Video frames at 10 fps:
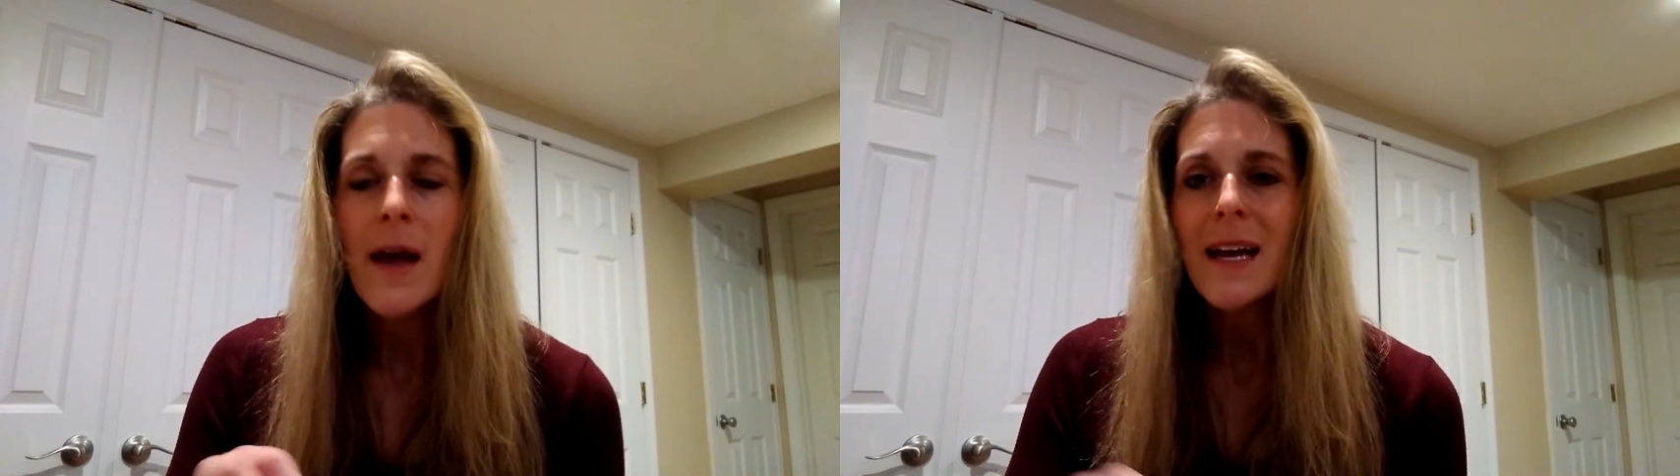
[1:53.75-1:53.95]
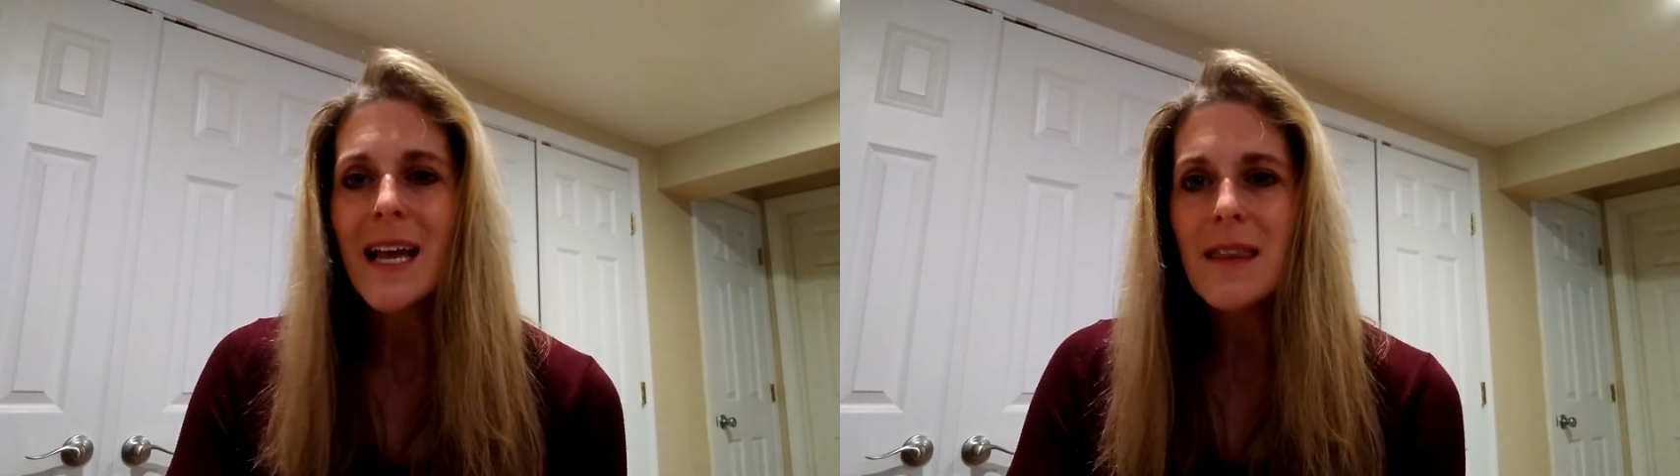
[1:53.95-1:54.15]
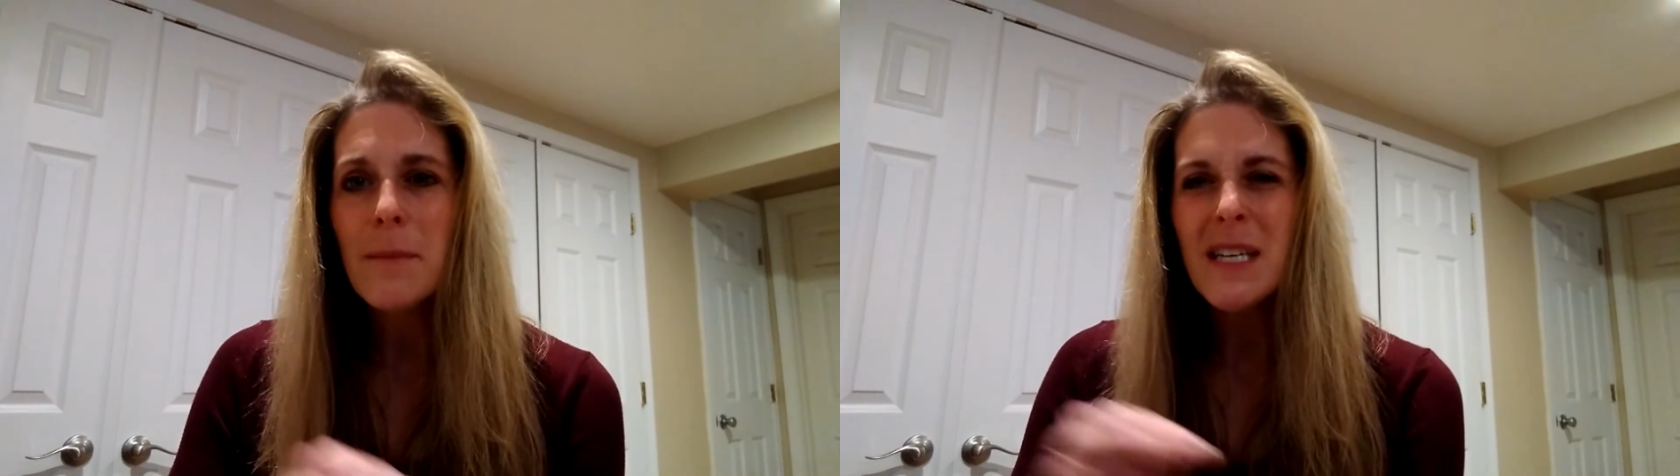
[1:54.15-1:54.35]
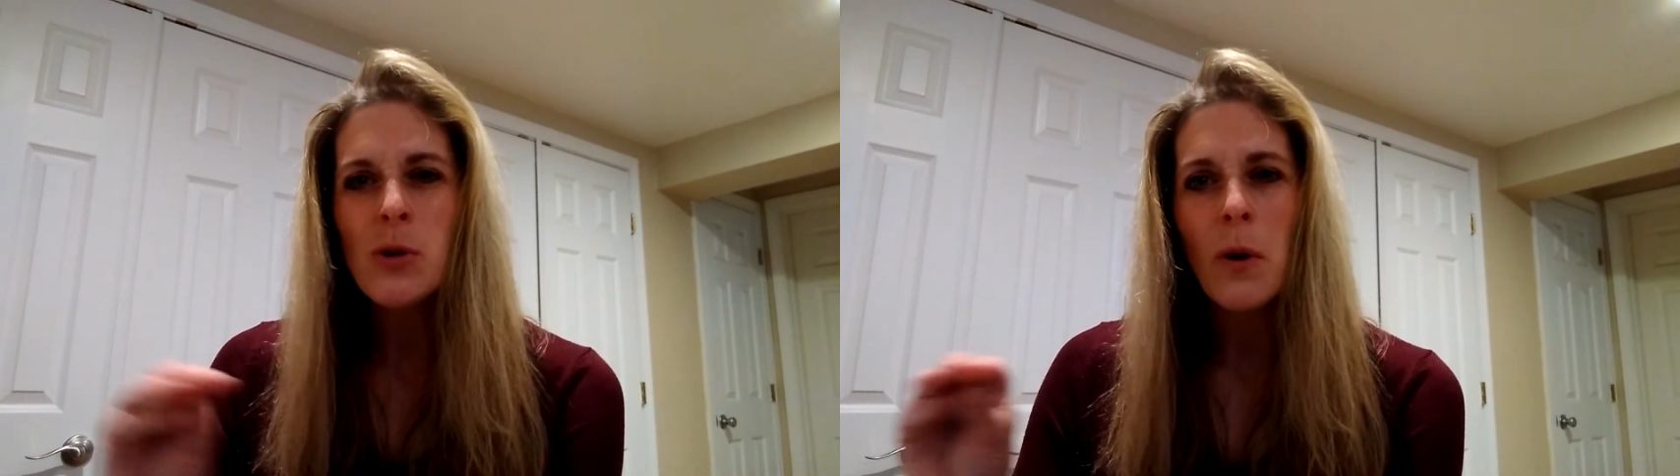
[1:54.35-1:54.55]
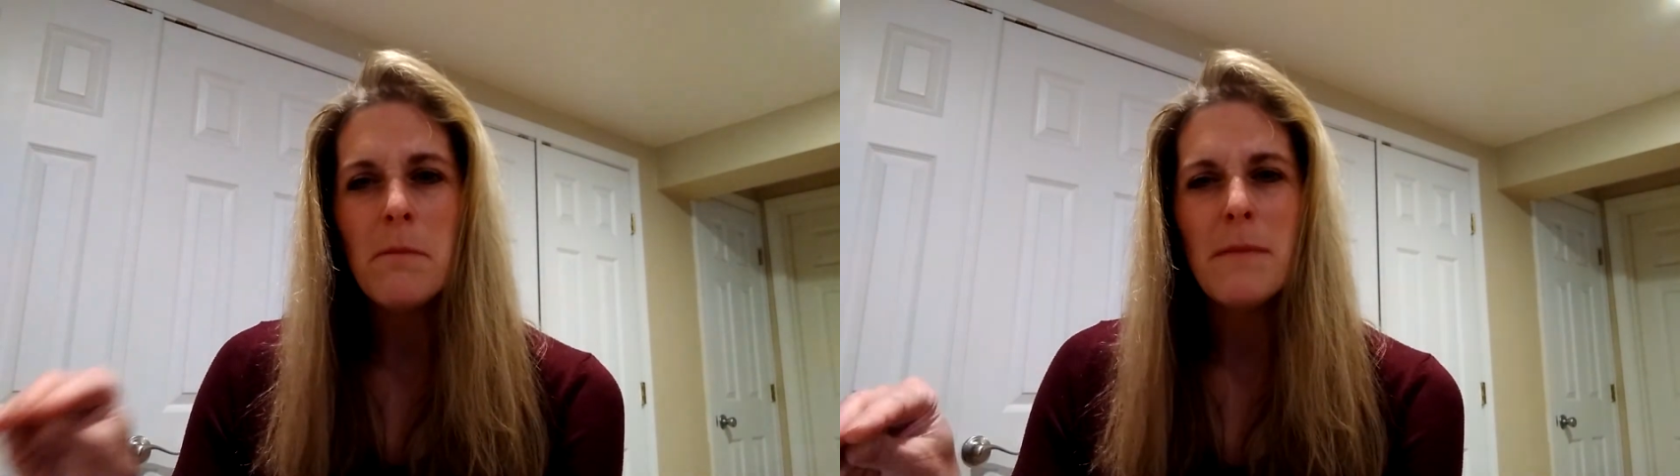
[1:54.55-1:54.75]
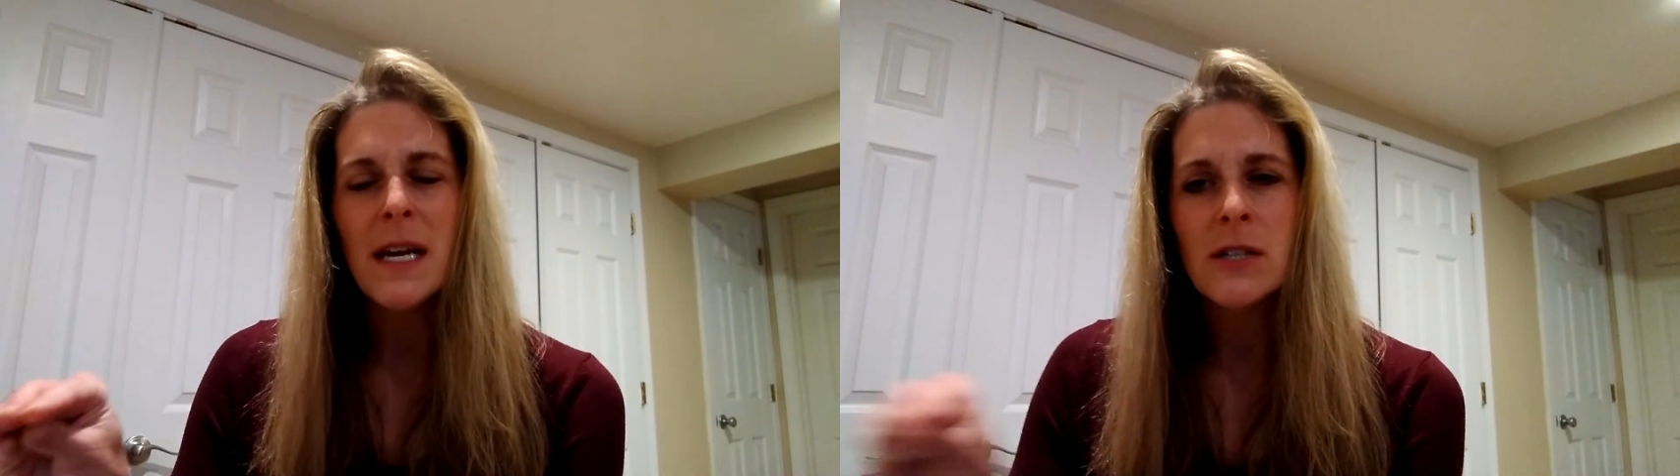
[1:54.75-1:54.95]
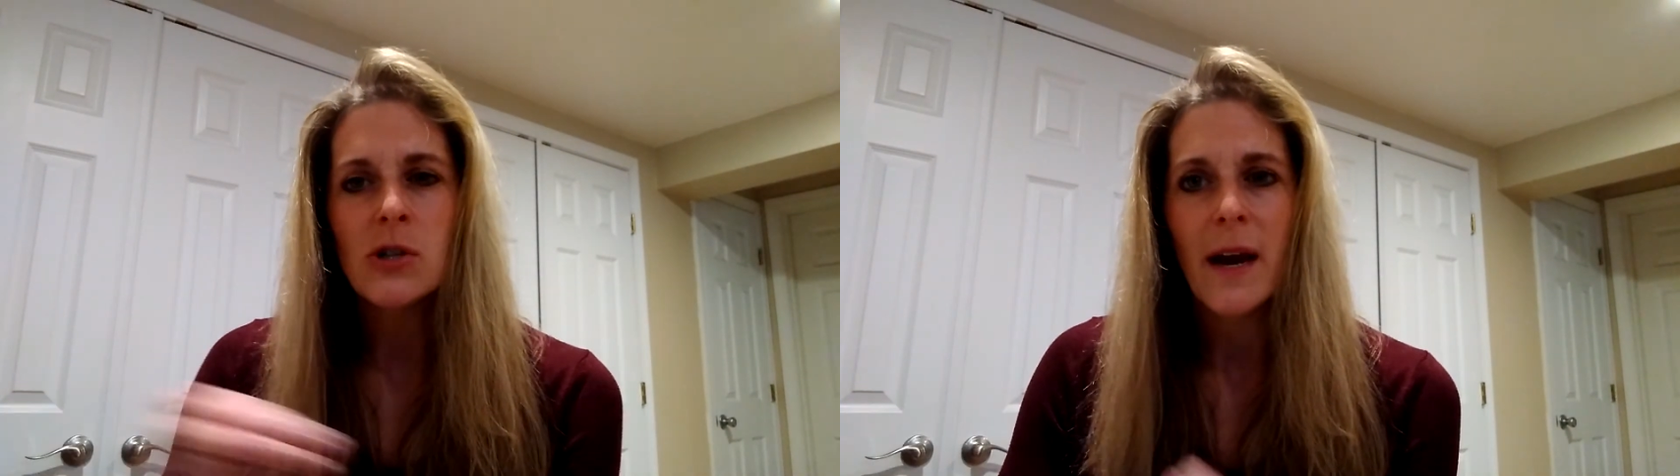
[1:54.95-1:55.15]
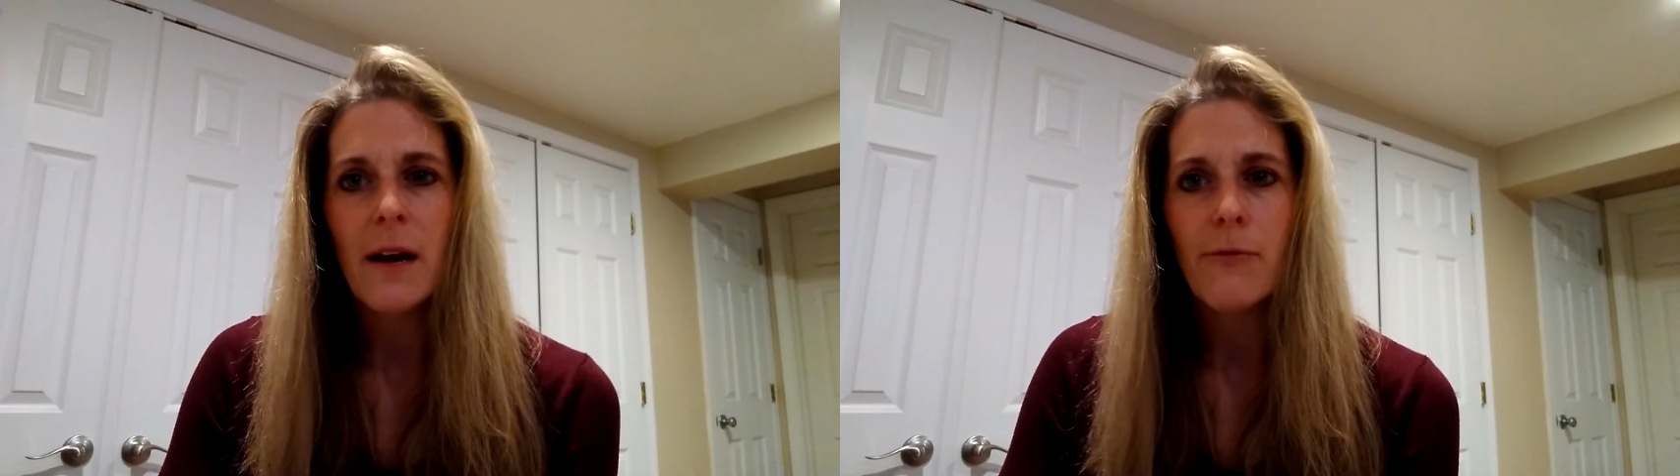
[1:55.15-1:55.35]
get them into an
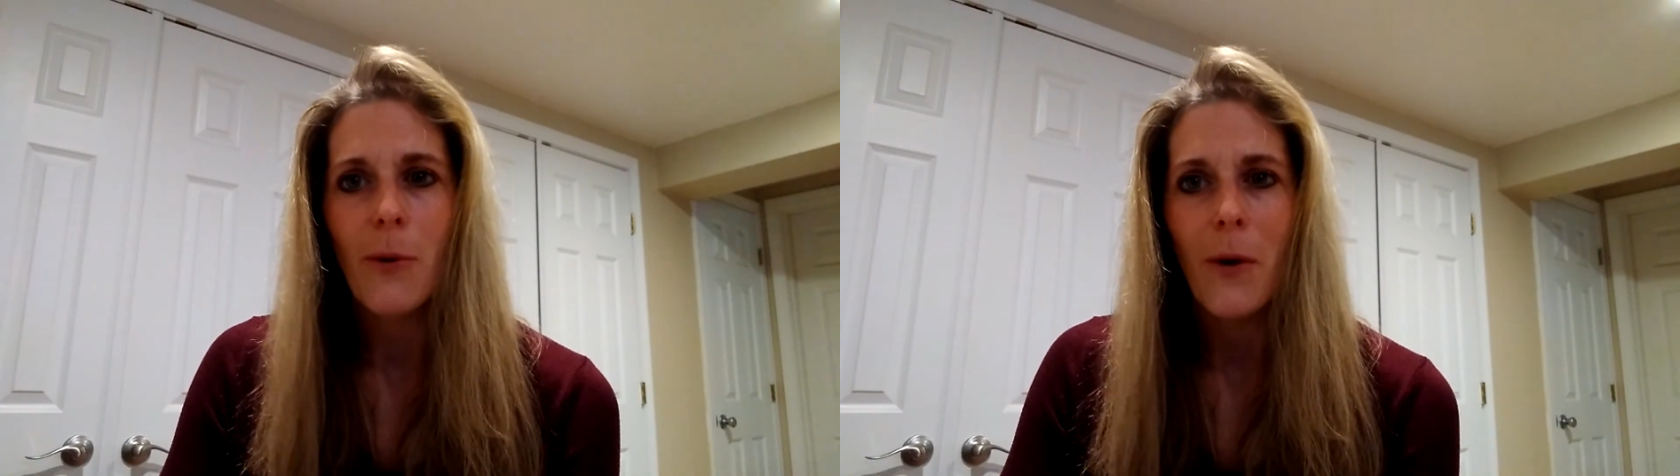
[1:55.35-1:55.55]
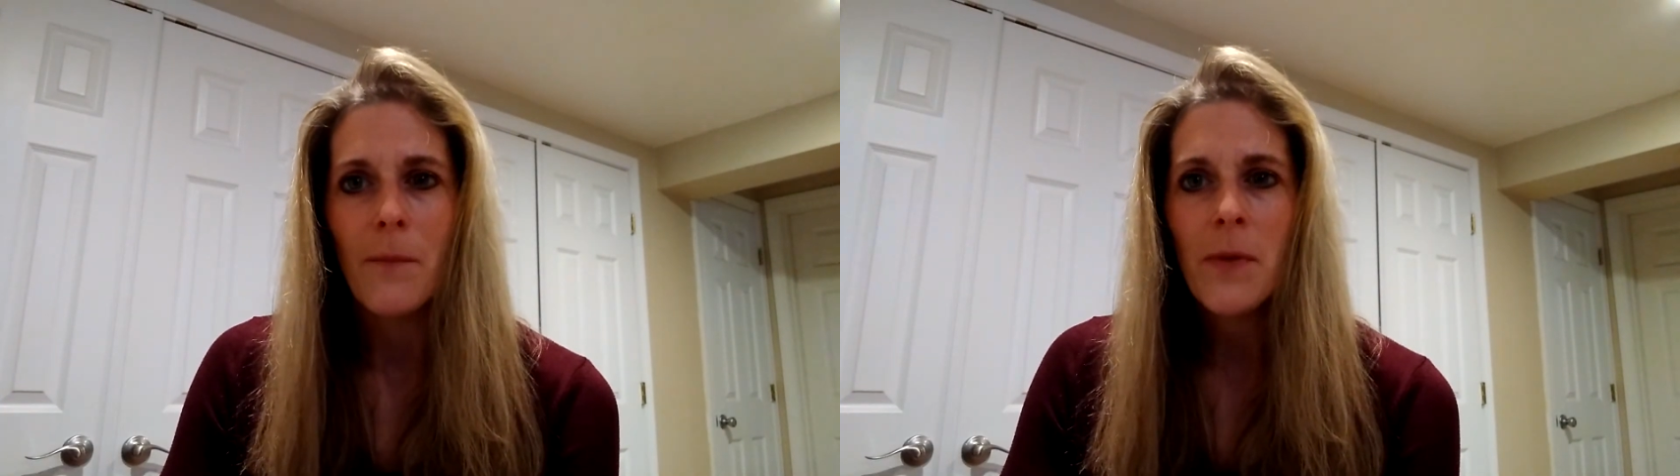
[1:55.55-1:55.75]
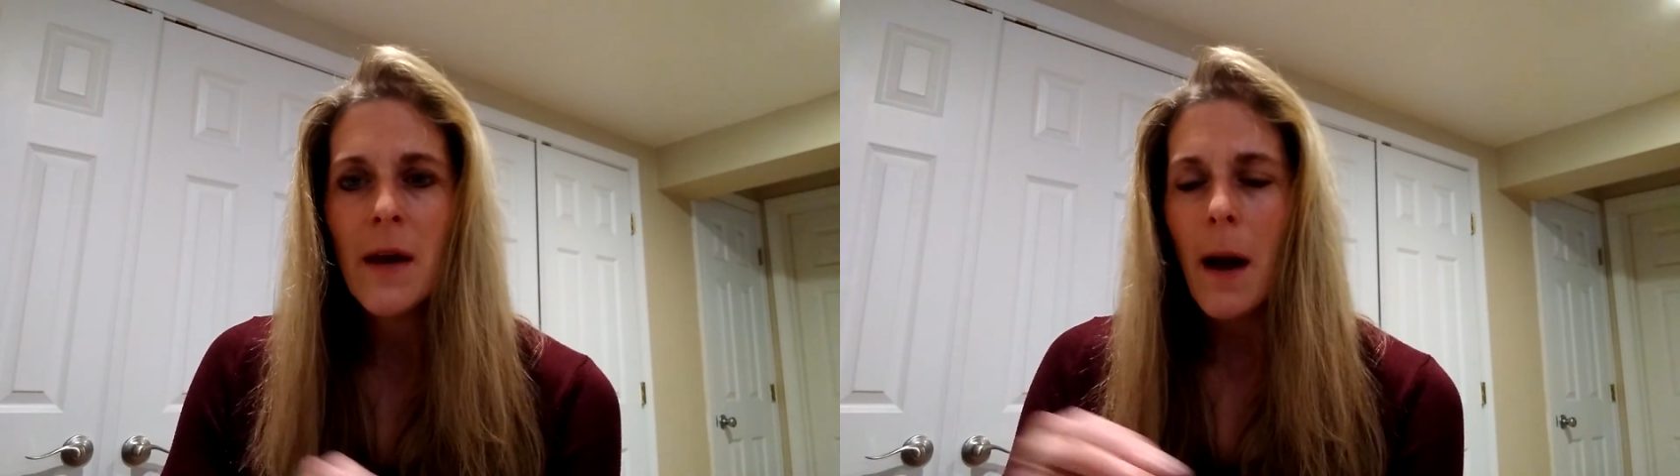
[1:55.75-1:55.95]
administrative role,